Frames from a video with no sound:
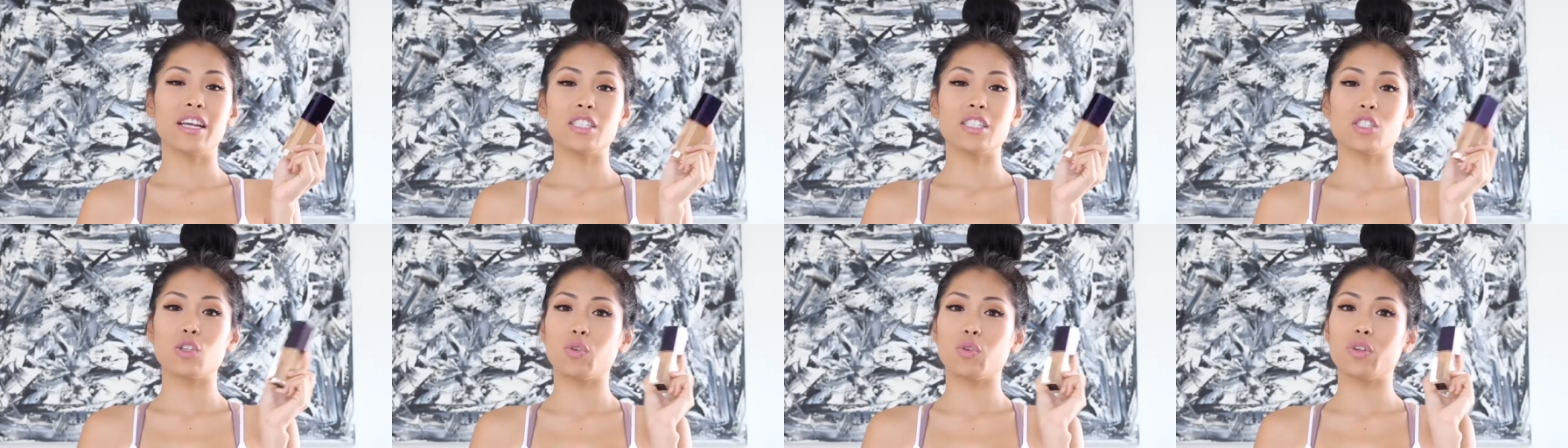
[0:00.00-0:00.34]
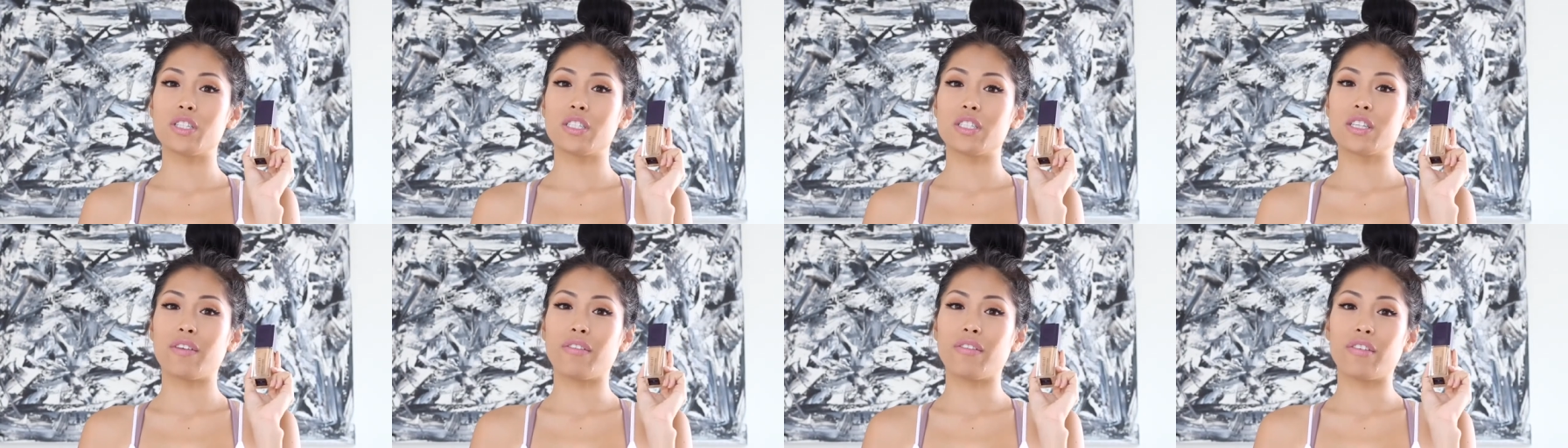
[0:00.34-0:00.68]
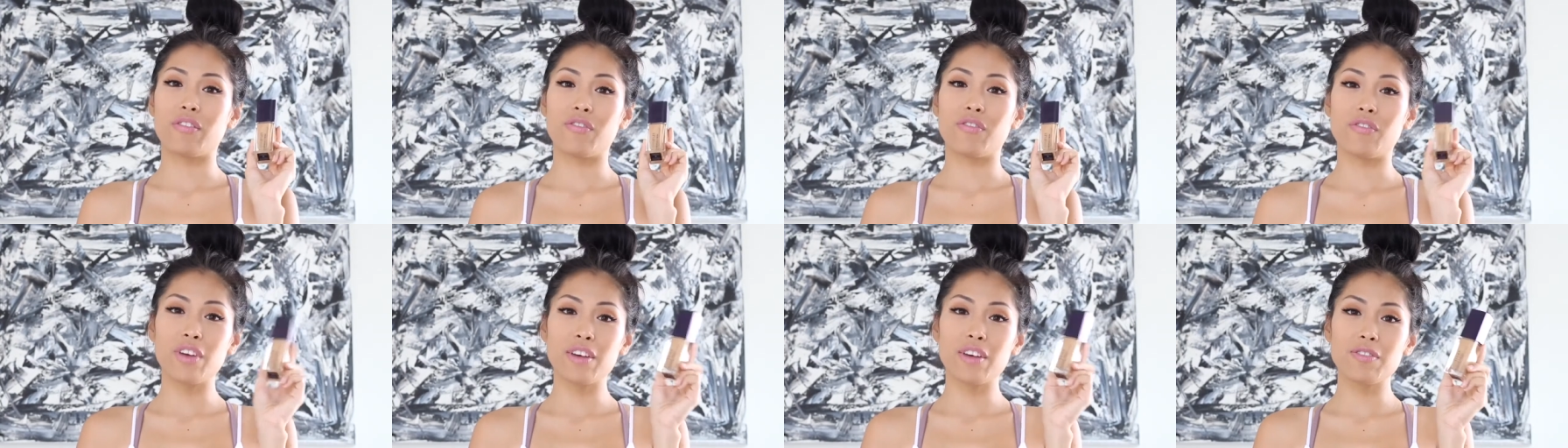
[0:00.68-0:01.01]
it's only
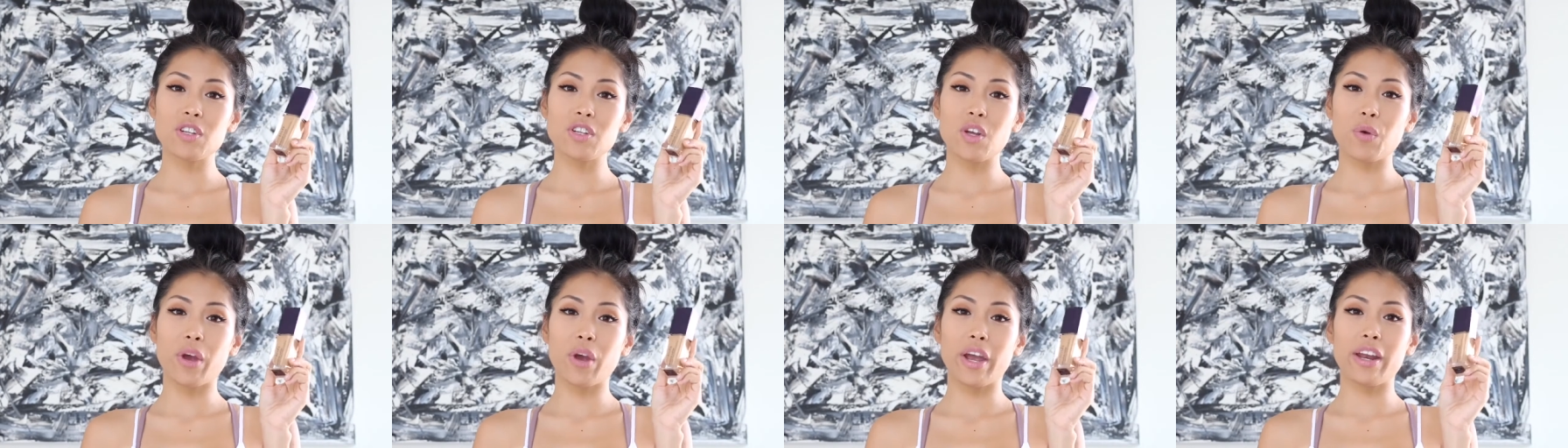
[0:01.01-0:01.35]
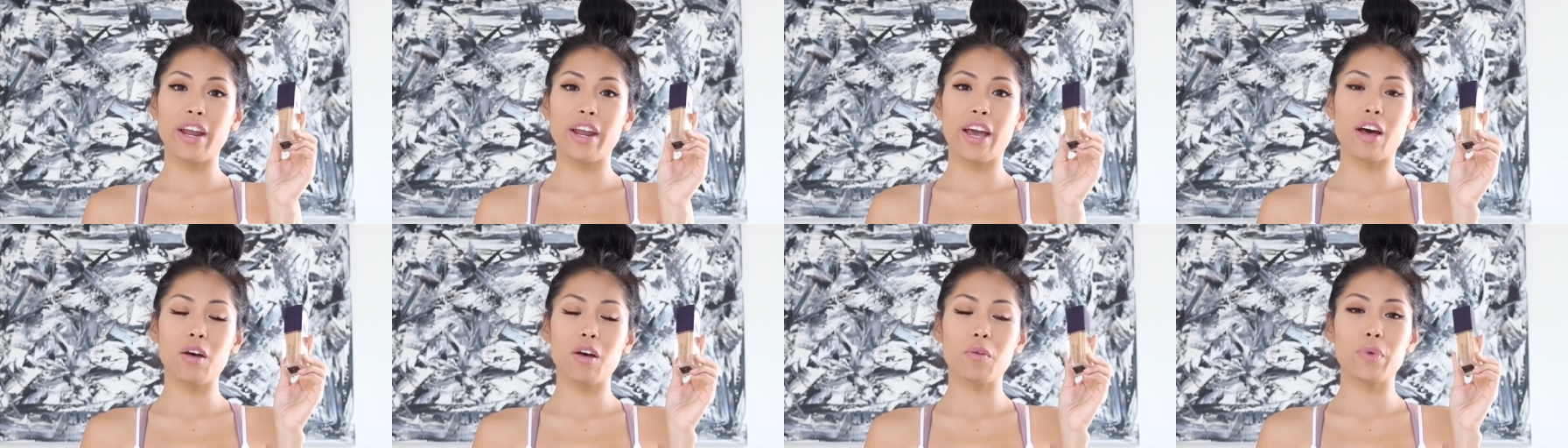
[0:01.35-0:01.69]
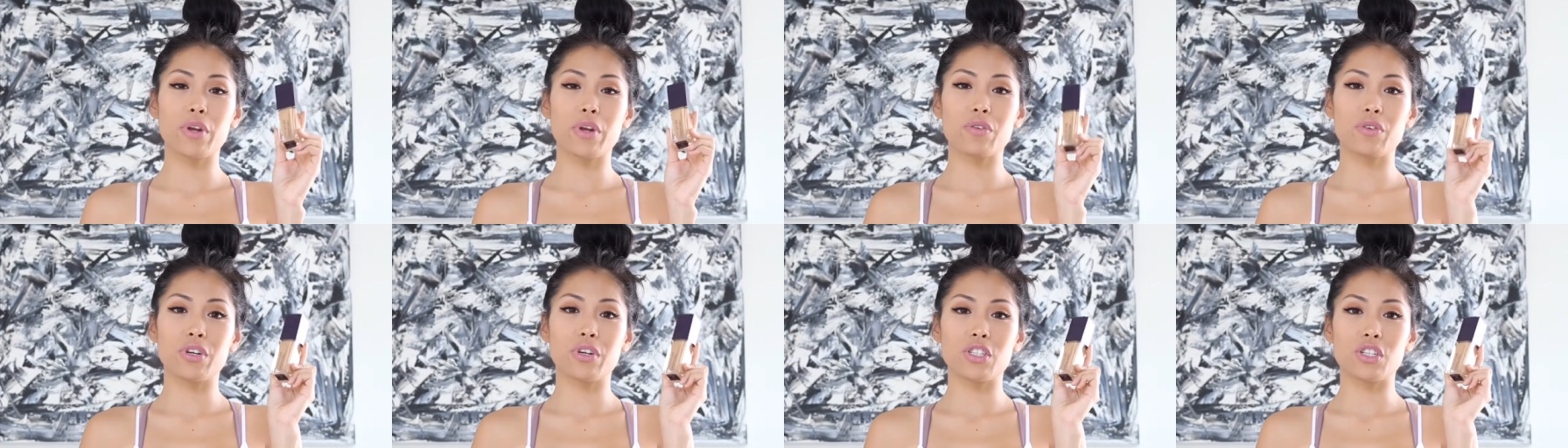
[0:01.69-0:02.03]
$7.50 right now,
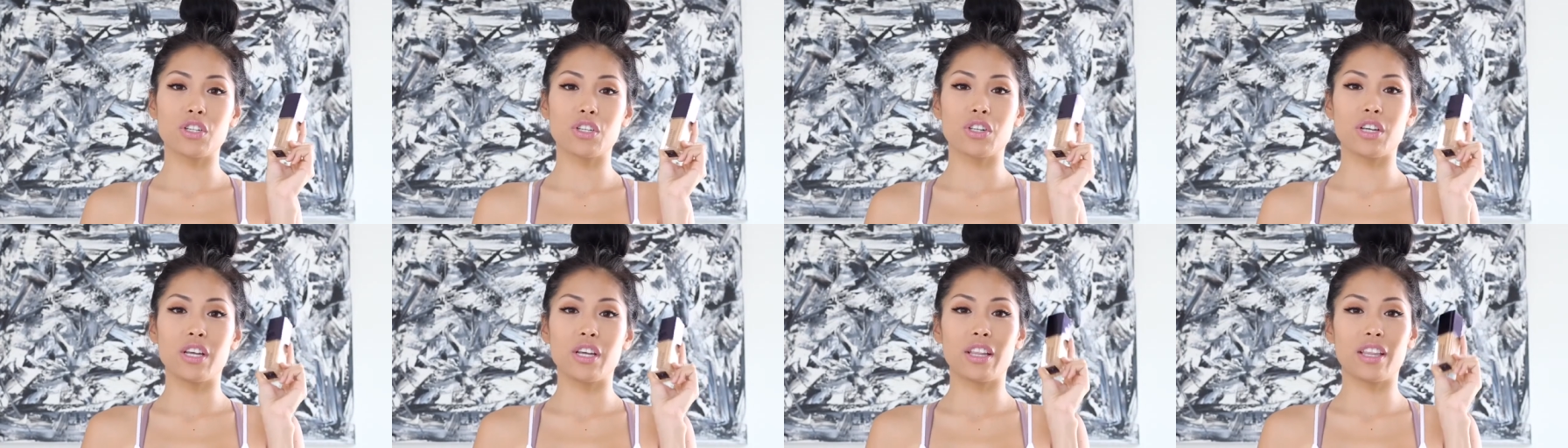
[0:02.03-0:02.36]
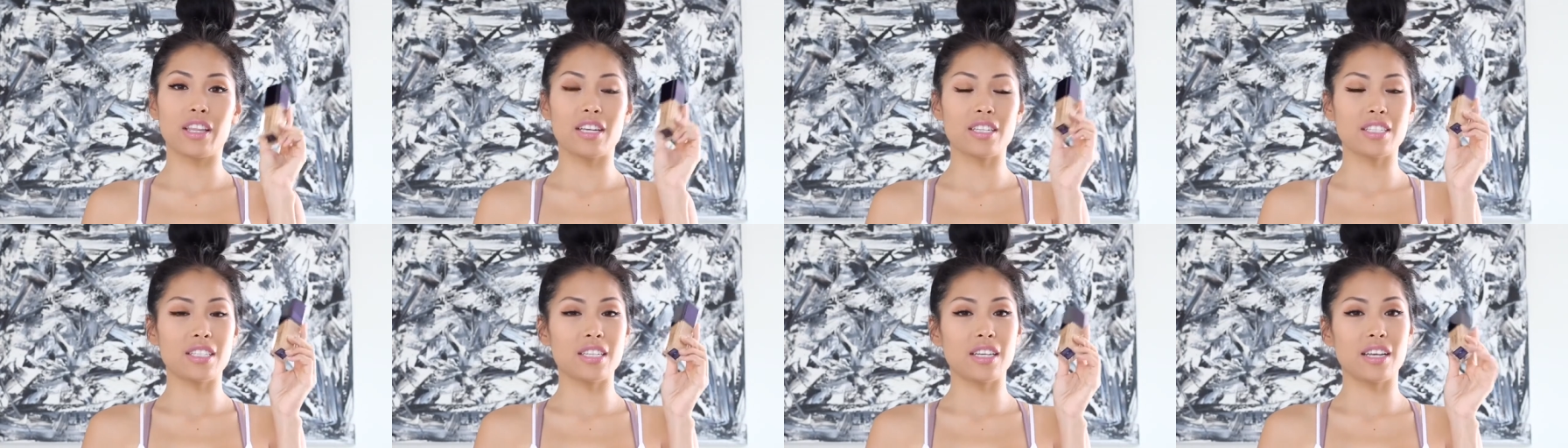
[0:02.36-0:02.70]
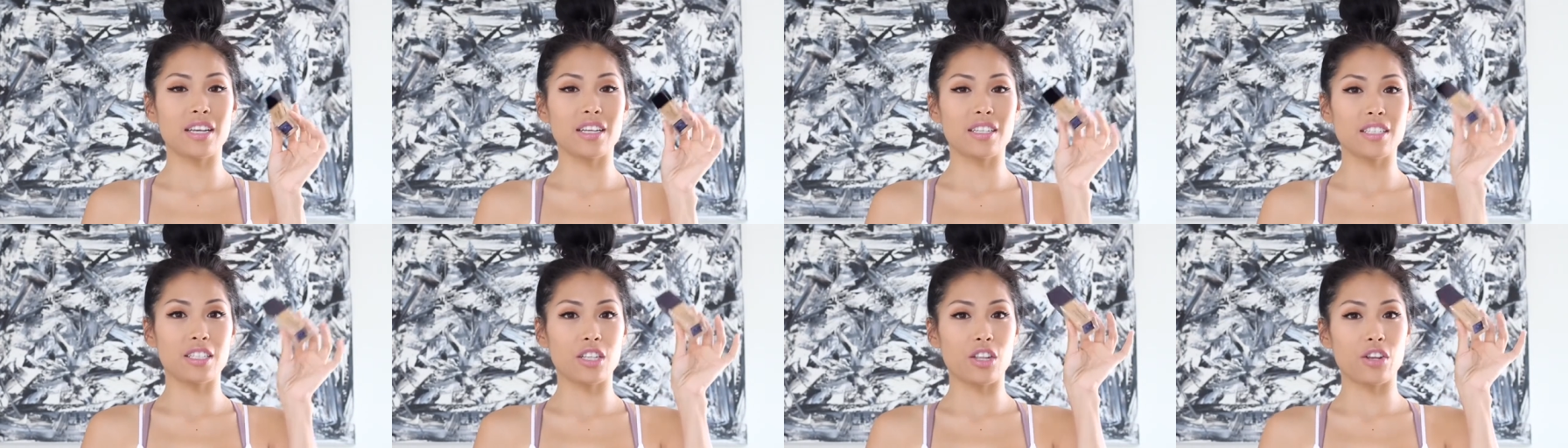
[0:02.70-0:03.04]
but originally this
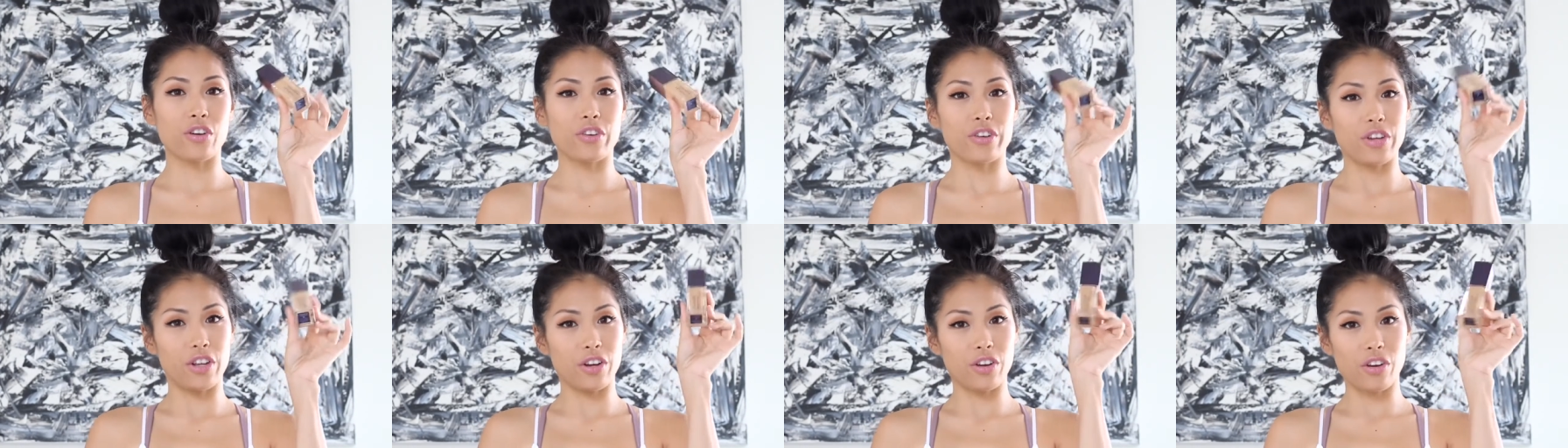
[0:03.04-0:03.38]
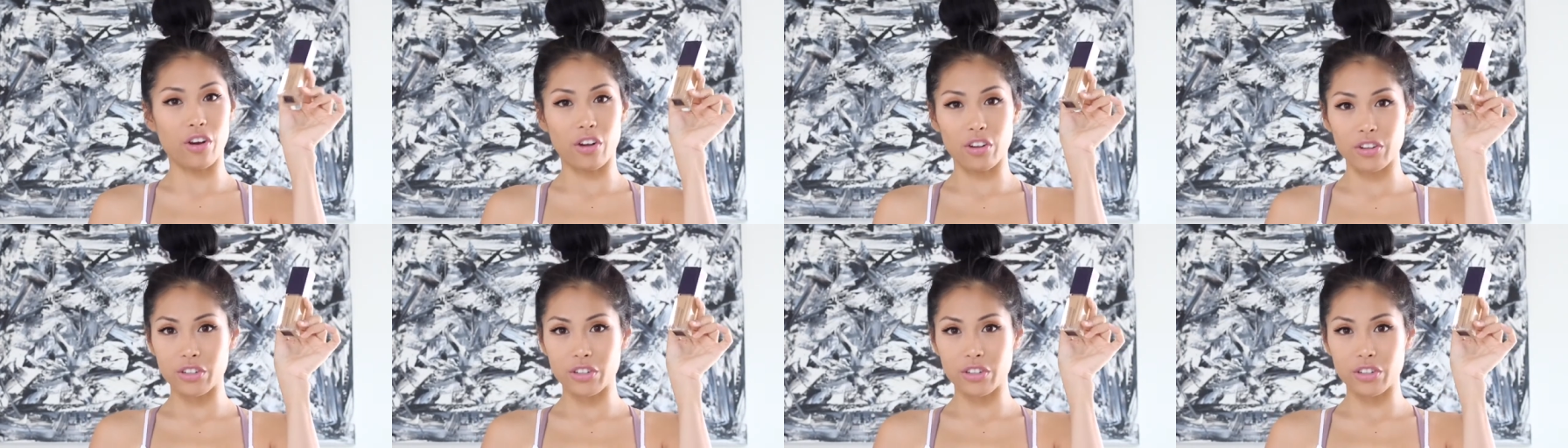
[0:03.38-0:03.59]
is $30.